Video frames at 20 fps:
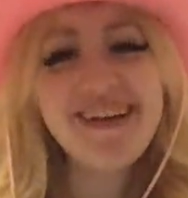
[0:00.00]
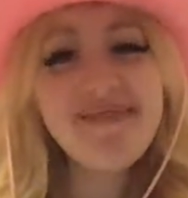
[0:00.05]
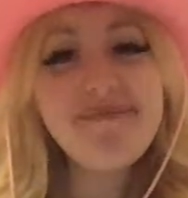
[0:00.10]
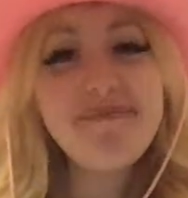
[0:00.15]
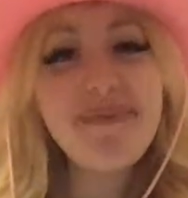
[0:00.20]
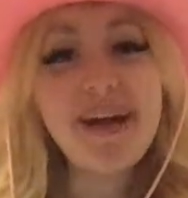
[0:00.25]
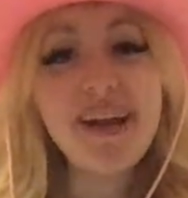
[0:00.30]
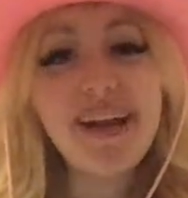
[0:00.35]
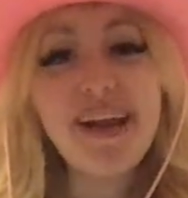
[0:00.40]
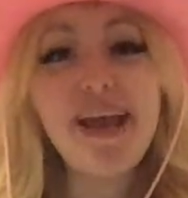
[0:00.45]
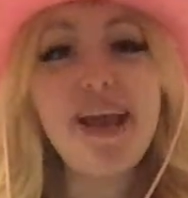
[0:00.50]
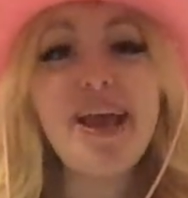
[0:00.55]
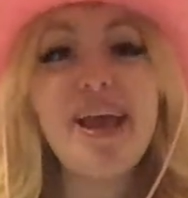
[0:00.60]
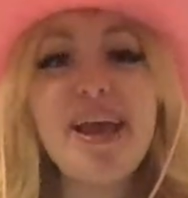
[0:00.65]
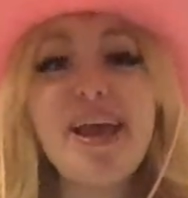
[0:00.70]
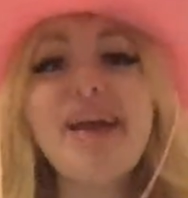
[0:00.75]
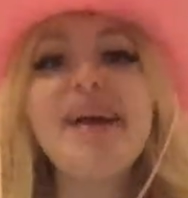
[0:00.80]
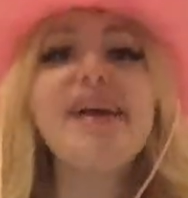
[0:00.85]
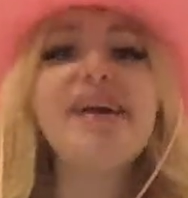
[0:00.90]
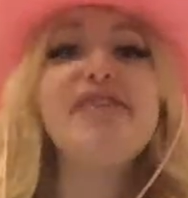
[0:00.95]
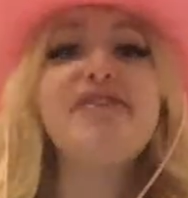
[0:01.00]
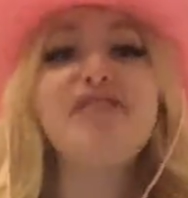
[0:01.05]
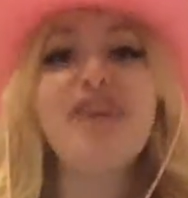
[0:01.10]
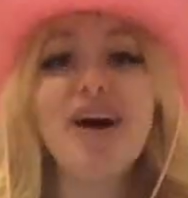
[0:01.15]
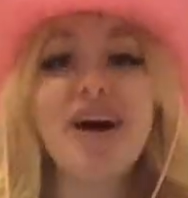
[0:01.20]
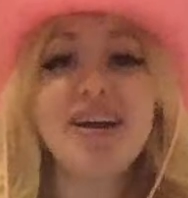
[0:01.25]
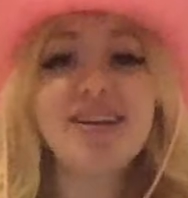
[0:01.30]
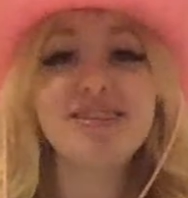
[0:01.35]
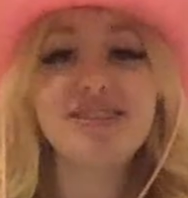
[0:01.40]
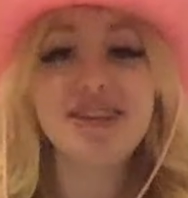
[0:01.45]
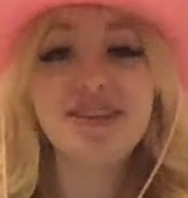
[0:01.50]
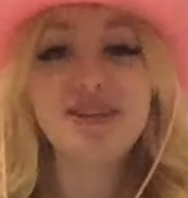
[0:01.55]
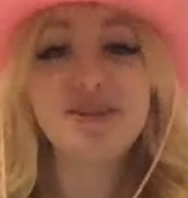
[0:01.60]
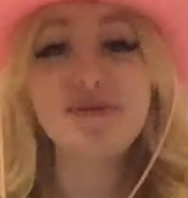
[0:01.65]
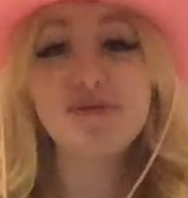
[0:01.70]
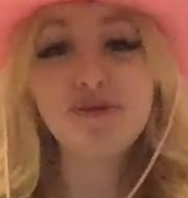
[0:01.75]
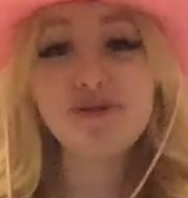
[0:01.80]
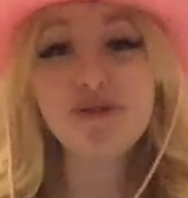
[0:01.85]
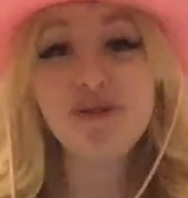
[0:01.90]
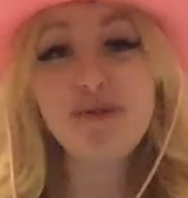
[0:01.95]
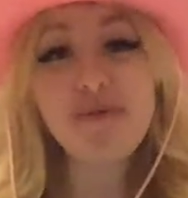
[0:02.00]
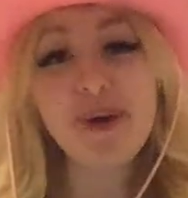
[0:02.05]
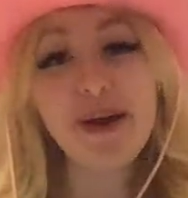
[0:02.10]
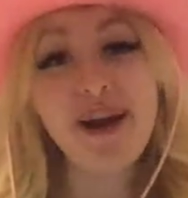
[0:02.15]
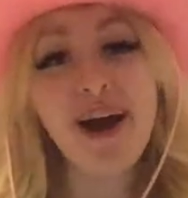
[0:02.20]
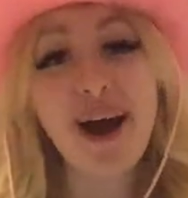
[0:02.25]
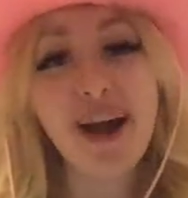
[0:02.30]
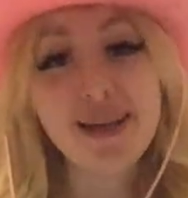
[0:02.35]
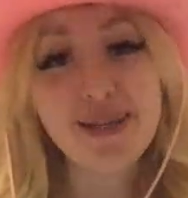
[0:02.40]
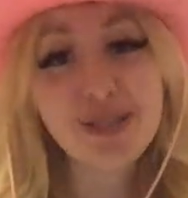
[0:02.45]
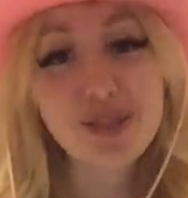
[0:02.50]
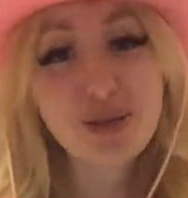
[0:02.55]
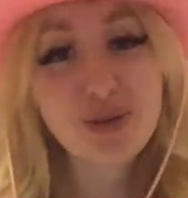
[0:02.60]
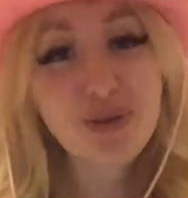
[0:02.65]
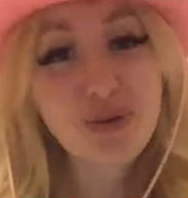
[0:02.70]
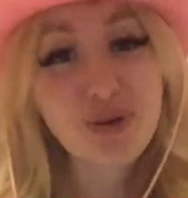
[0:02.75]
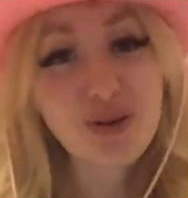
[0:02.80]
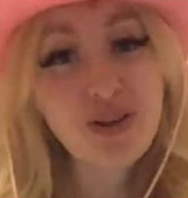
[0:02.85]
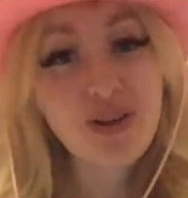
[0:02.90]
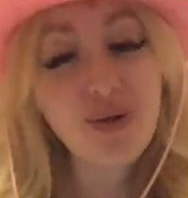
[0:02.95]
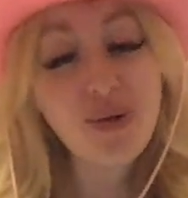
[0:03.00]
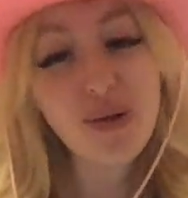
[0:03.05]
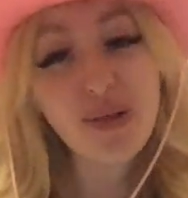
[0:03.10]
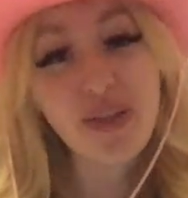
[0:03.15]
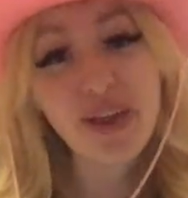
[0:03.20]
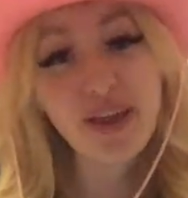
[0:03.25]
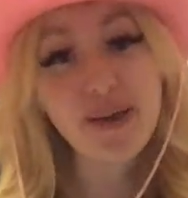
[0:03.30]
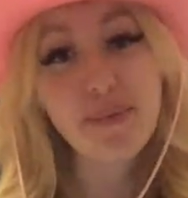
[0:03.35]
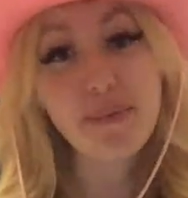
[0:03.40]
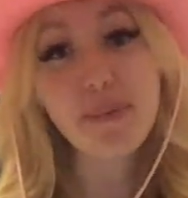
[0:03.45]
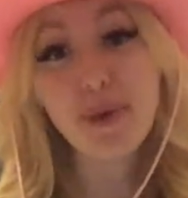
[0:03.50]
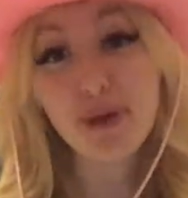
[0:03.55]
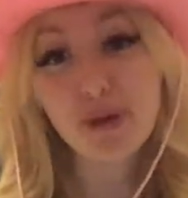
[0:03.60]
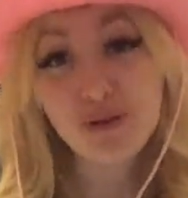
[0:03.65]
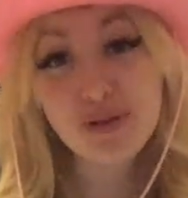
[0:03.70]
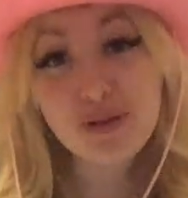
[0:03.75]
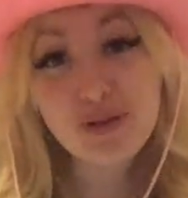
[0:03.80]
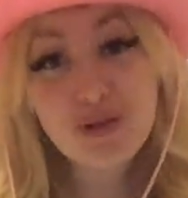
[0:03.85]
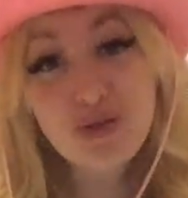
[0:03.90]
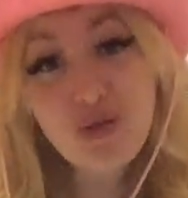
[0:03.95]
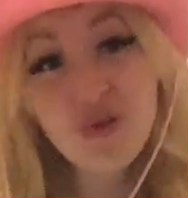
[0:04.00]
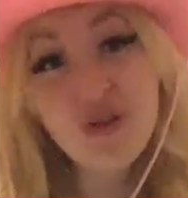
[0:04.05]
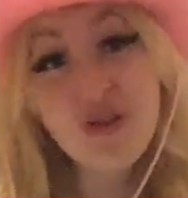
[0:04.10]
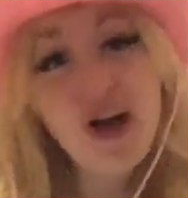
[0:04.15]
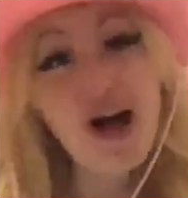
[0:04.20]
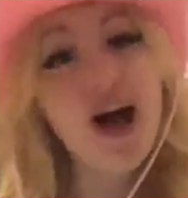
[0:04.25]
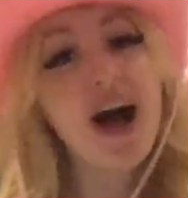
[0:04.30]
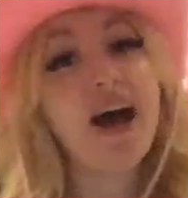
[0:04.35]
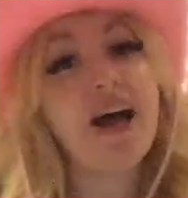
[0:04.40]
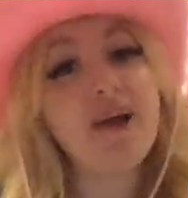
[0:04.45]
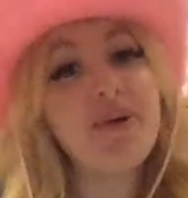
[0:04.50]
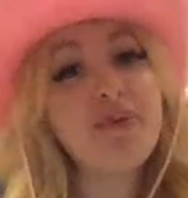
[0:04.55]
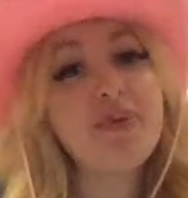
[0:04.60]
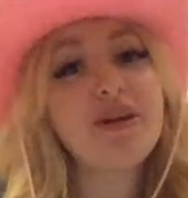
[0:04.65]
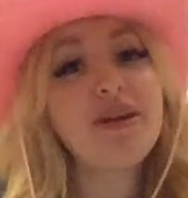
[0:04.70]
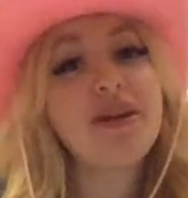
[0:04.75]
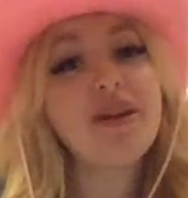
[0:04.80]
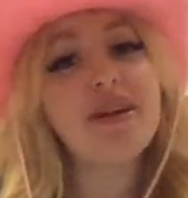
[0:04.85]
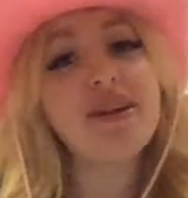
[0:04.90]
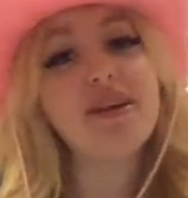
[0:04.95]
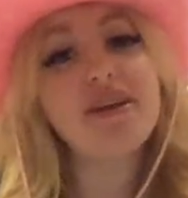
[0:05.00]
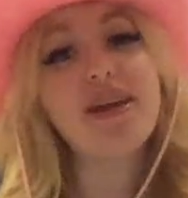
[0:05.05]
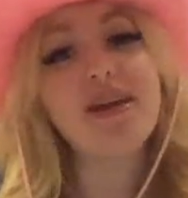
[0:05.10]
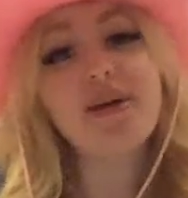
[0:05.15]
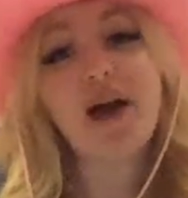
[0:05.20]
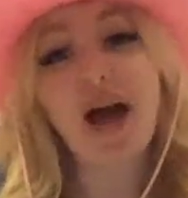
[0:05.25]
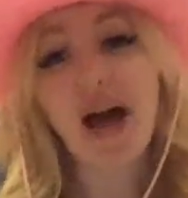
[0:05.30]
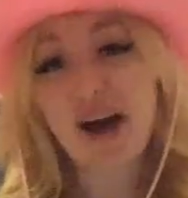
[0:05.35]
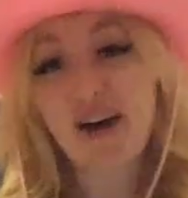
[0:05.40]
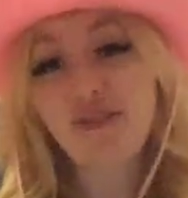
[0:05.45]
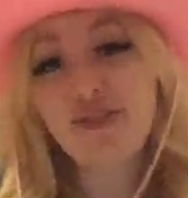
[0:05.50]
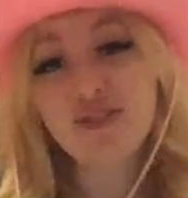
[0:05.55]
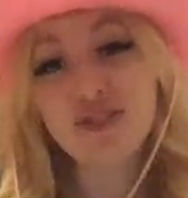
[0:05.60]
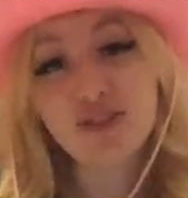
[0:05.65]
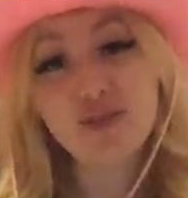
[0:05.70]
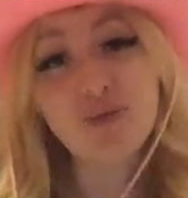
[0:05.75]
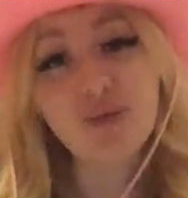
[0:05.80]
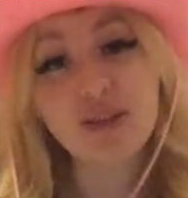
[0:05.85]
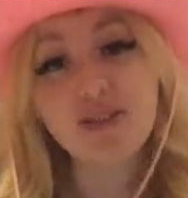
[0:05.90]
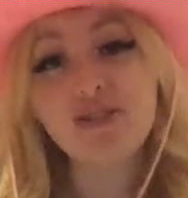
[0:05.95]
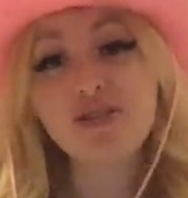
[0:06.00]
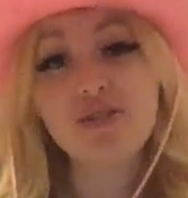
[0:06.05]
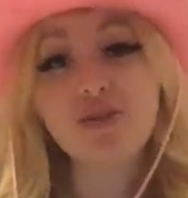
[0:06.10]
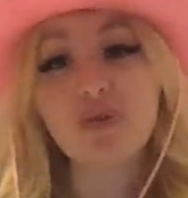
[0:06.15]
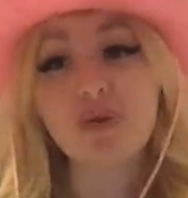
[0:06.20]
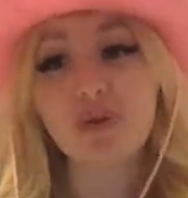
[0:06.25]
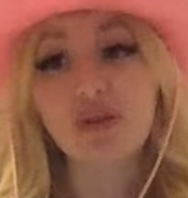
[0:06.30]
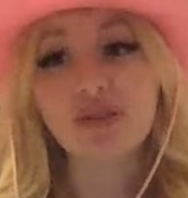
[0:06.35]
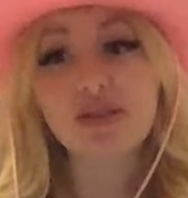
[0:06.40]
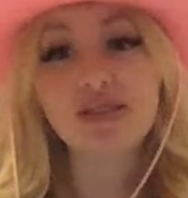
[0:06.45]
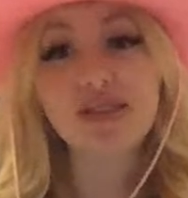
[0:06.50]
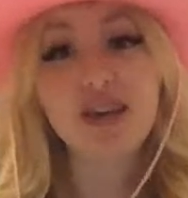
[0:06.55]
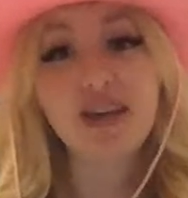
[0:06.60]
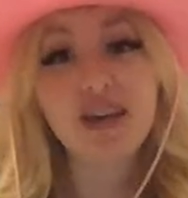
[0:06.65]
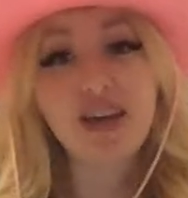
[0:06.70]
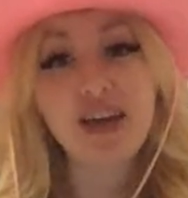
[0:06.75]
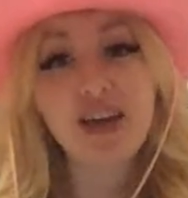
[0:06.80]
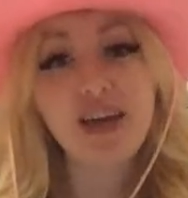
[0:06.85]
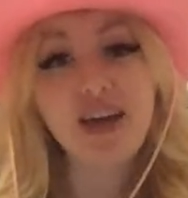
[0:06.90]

But if I did YouTube in high school or like middle school, I would have to switch schools. Like